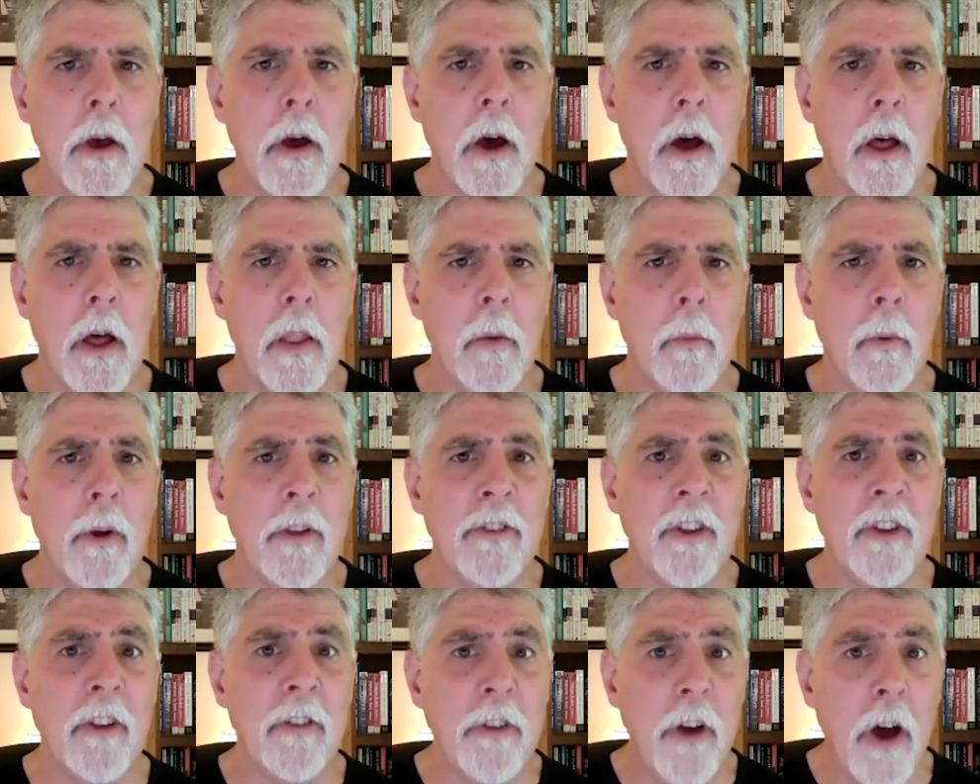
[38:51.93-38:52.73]
The
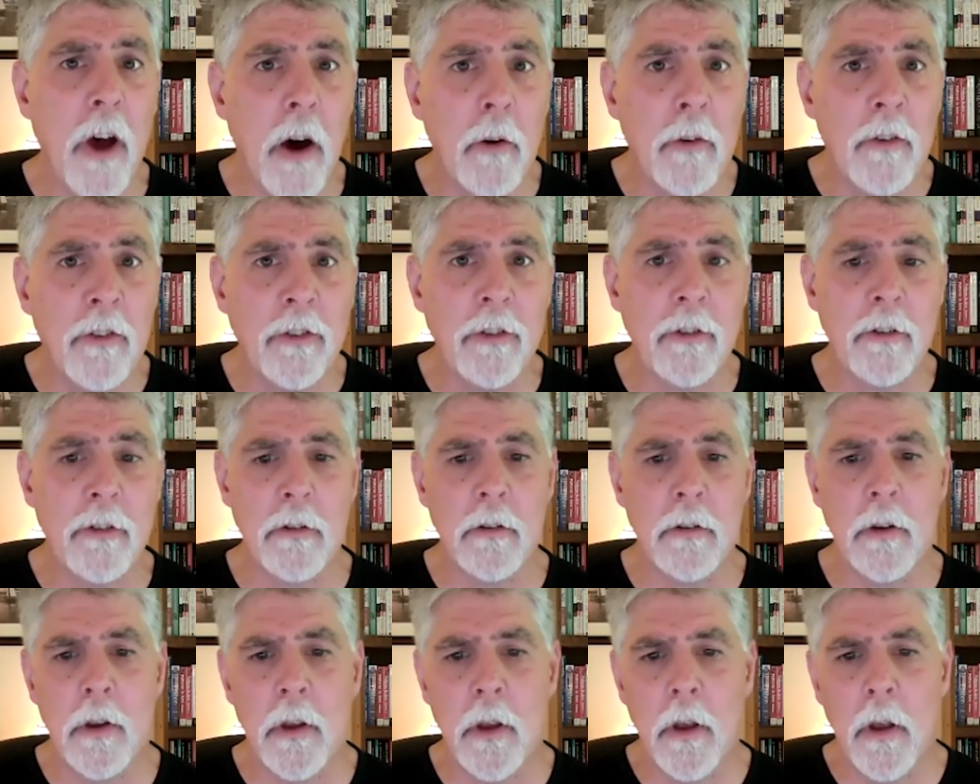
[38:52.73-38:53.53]
ones that don't
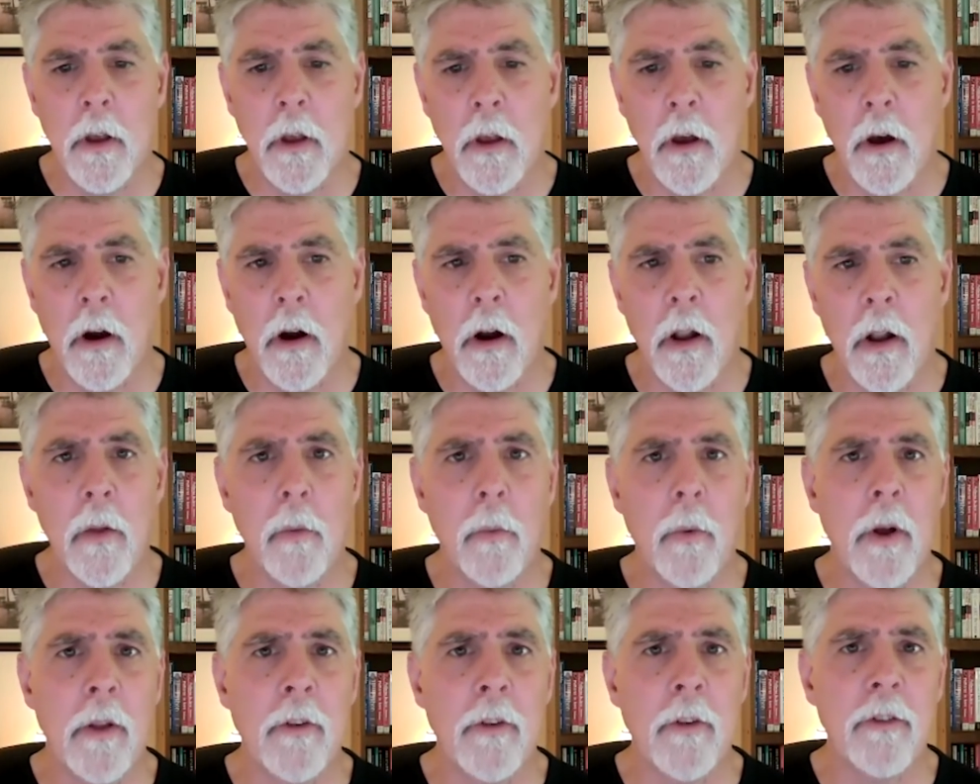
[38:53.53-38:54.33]
are
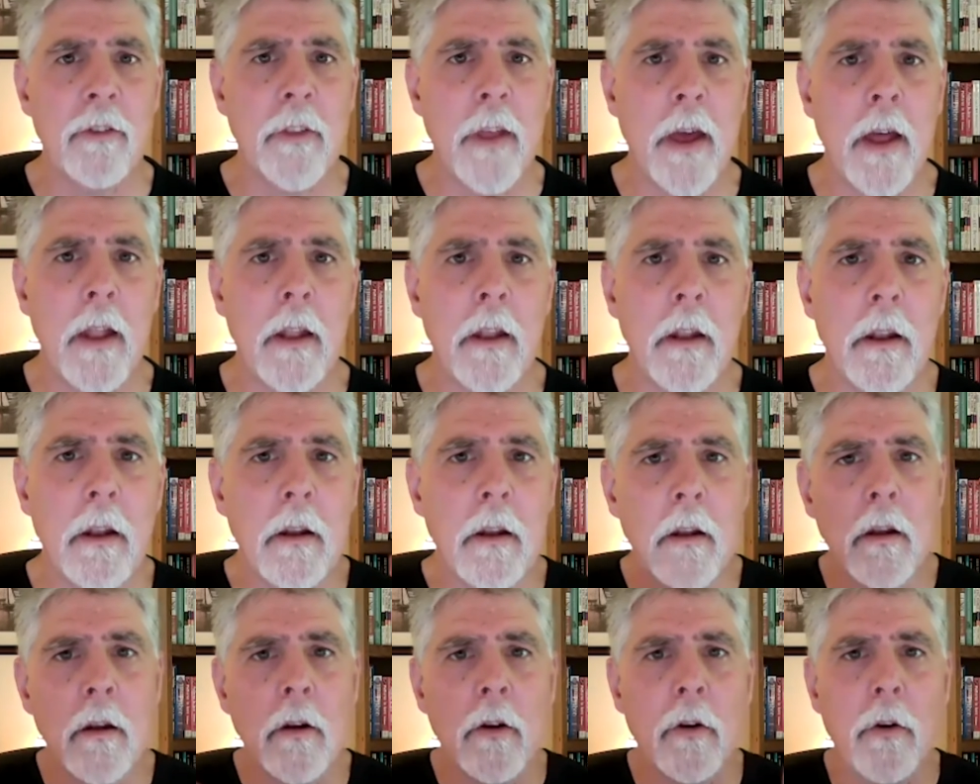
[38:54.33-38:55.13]
the ones that
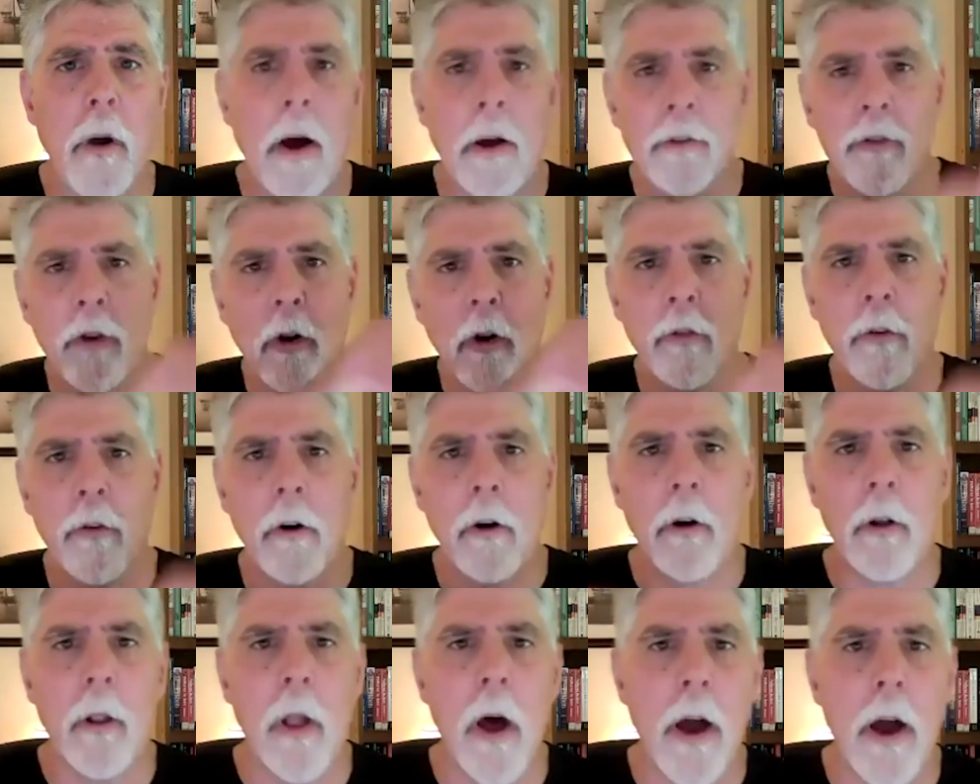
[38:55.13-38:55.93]
cross
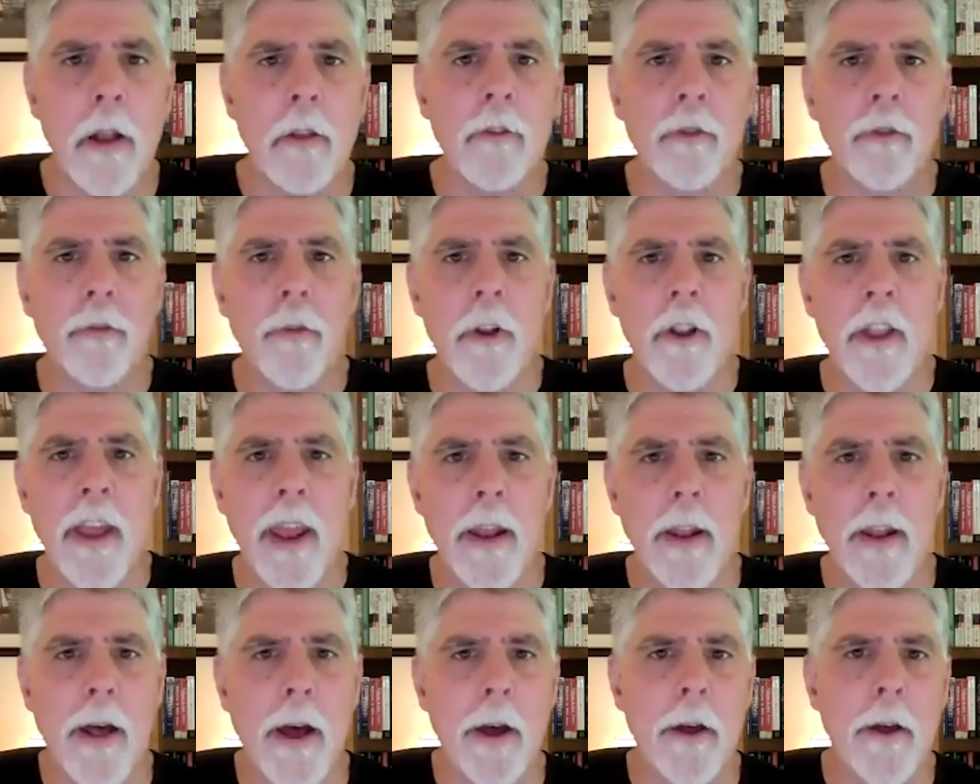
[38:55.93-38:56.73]
over lines for
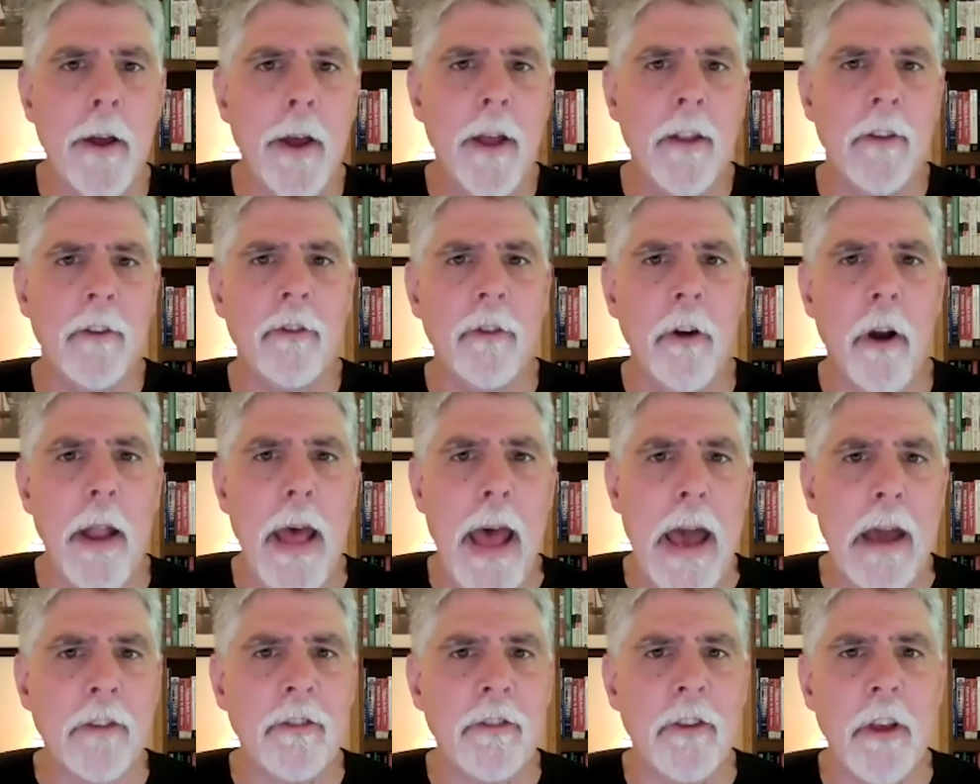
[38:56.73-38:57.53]
data and start
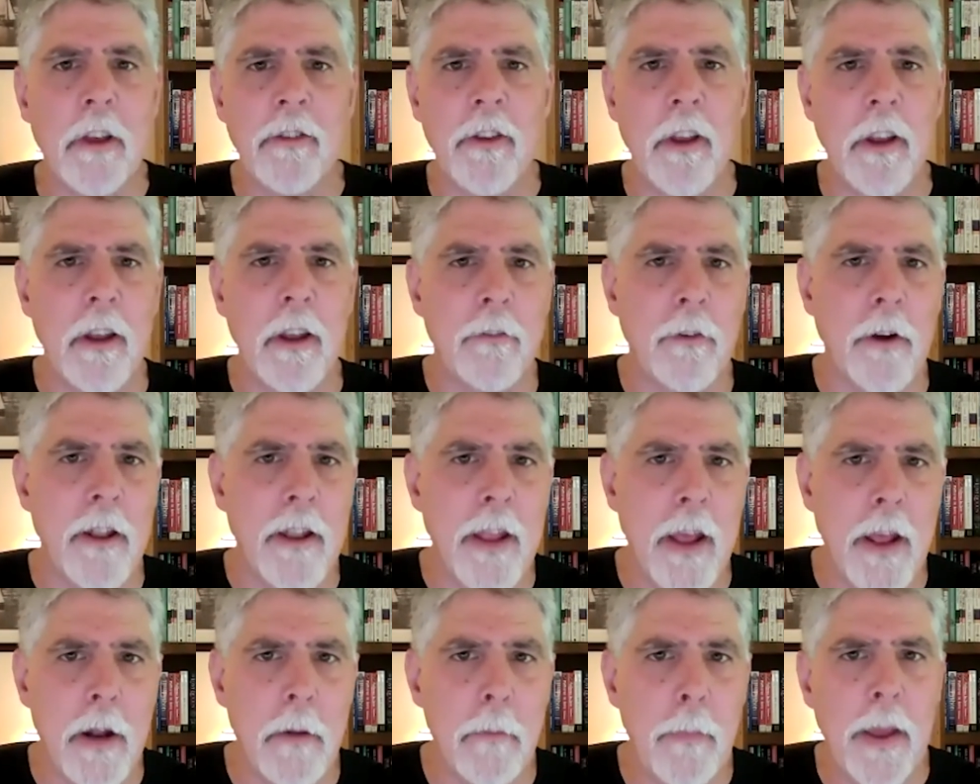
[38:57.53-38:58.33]
accessing different
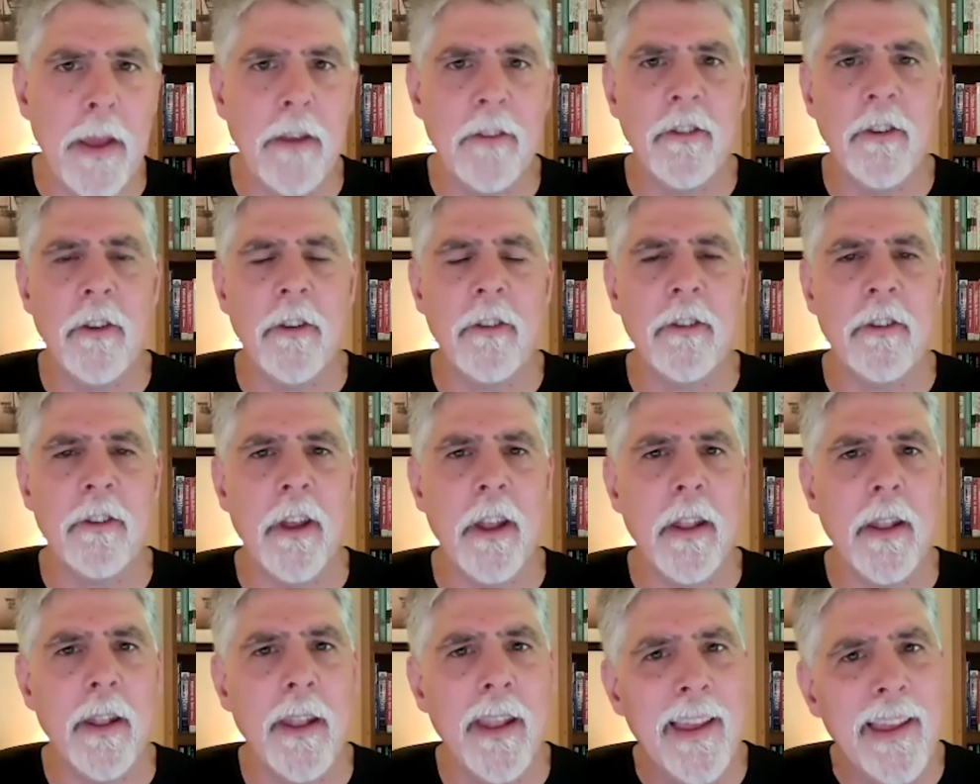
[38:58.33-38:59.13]
databases,
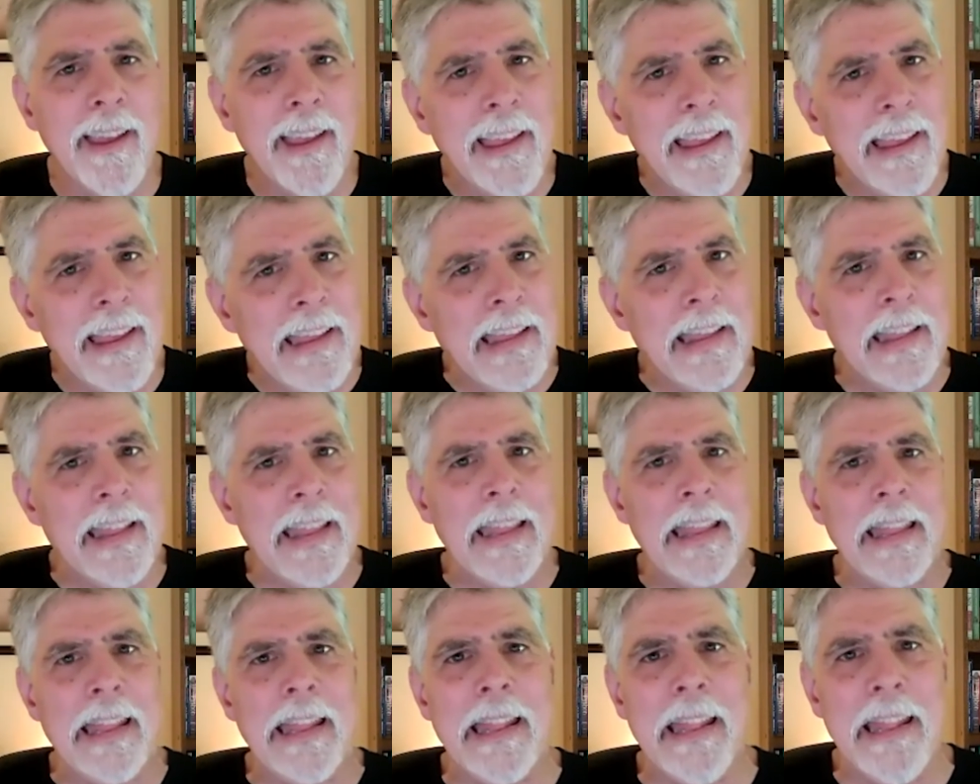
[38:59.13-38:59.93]
and
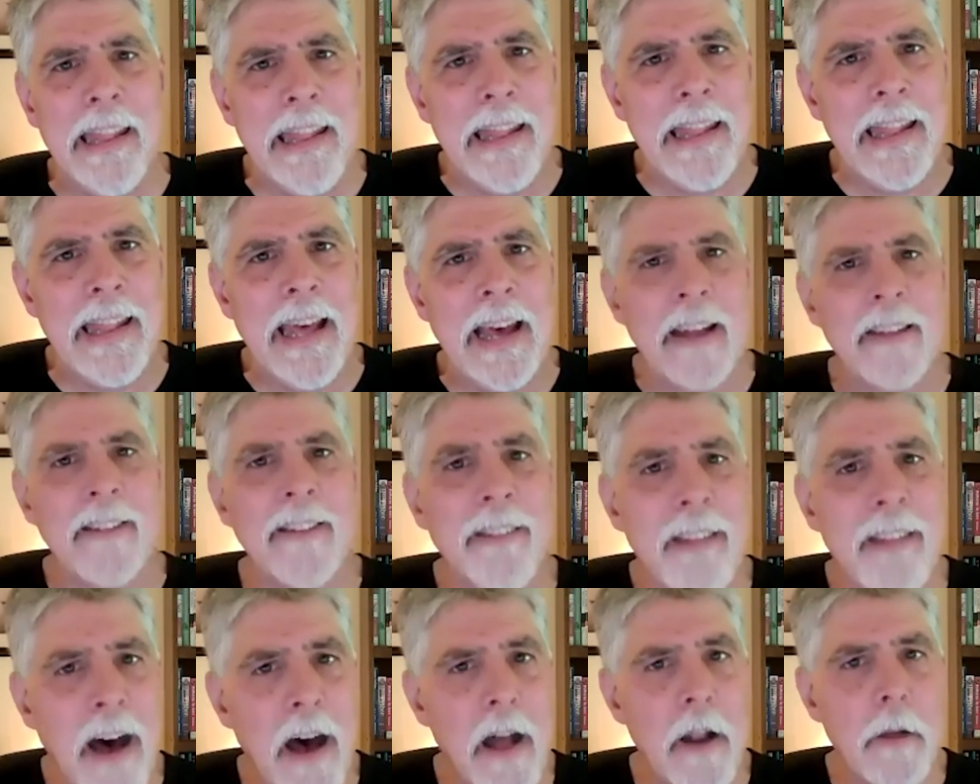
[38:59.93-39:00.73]

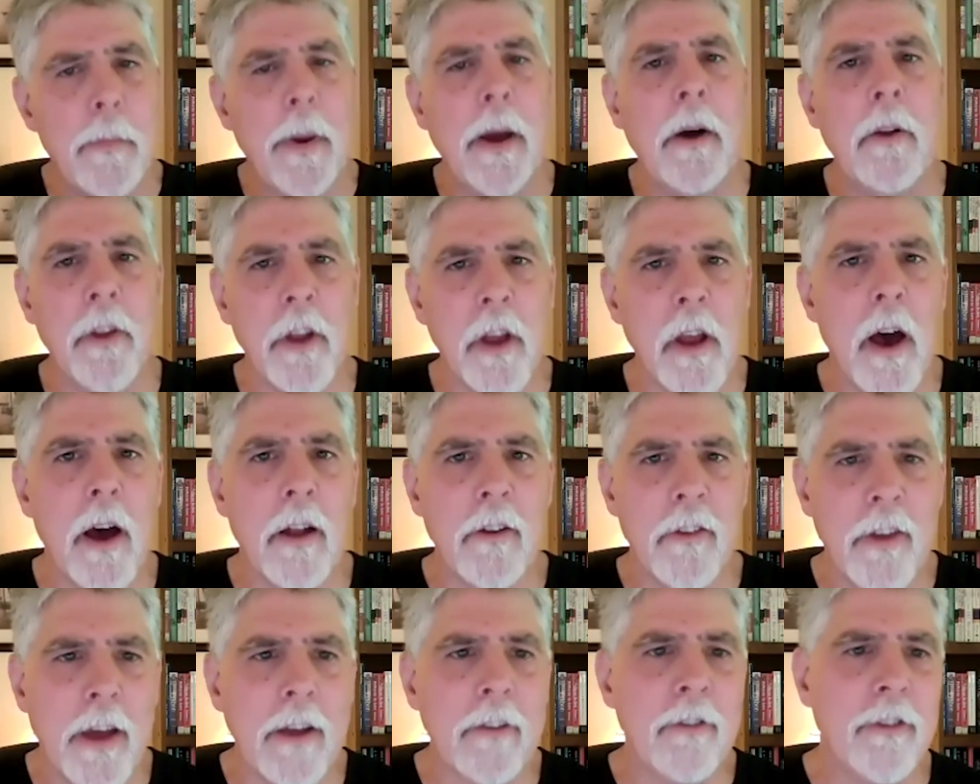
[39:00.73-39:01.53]
that's not a bounded
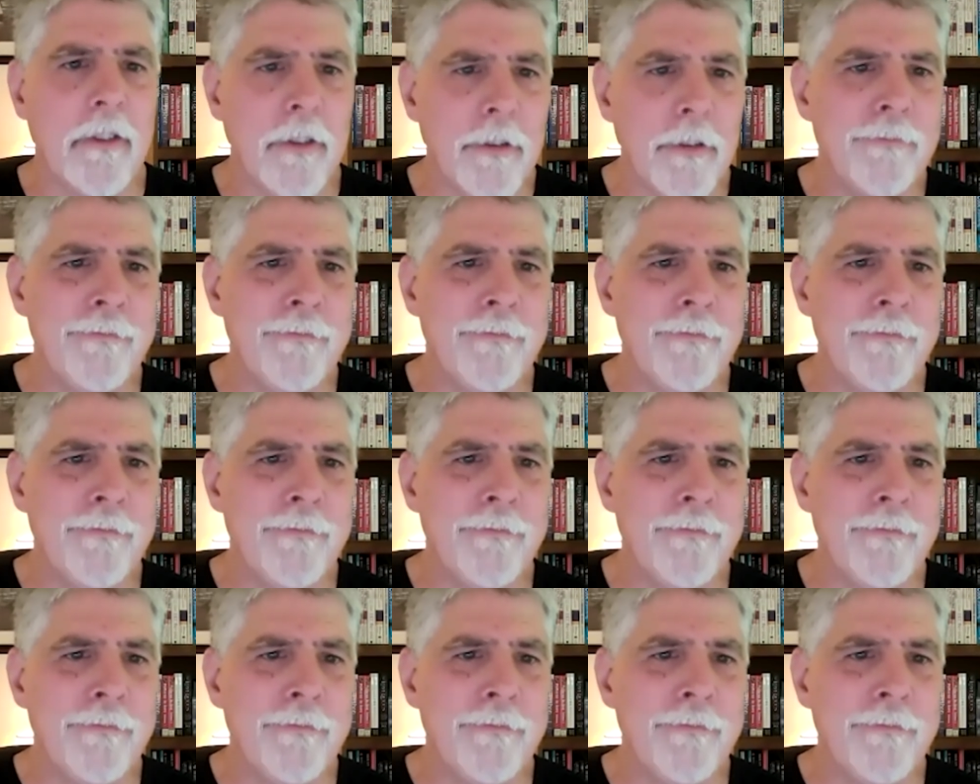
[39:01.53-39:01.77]
context.